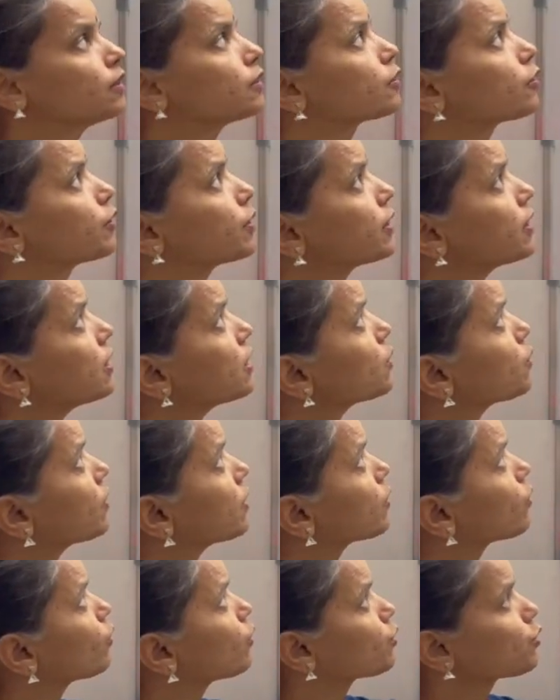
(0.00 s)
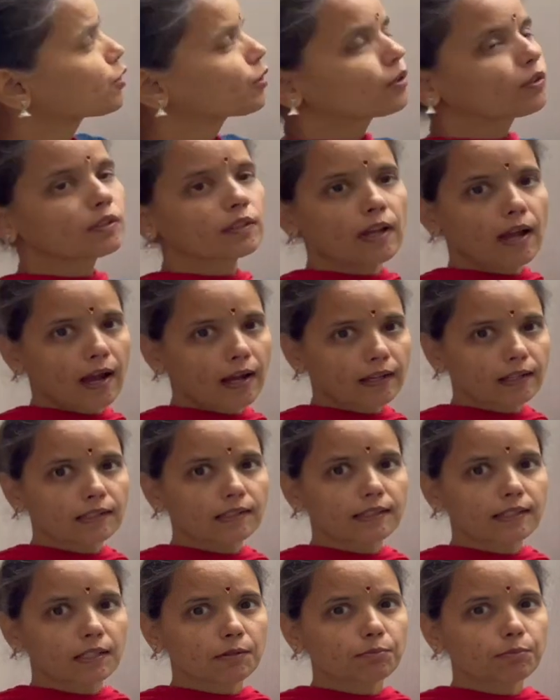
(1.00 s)
So, here's one question on
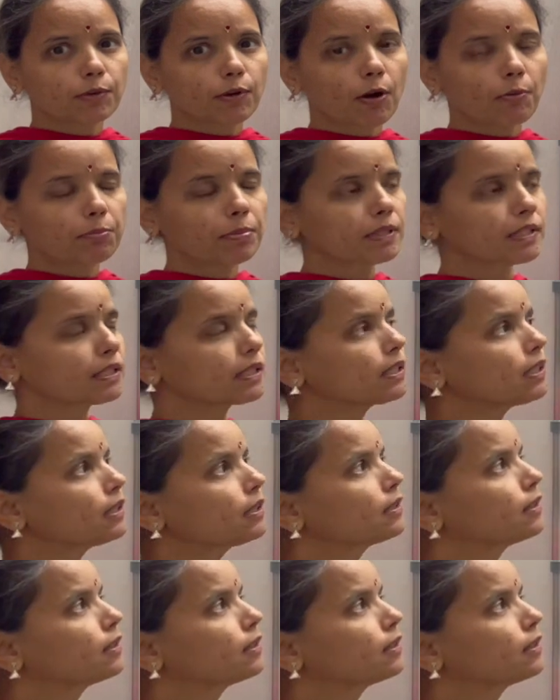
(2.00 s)
angle sum property.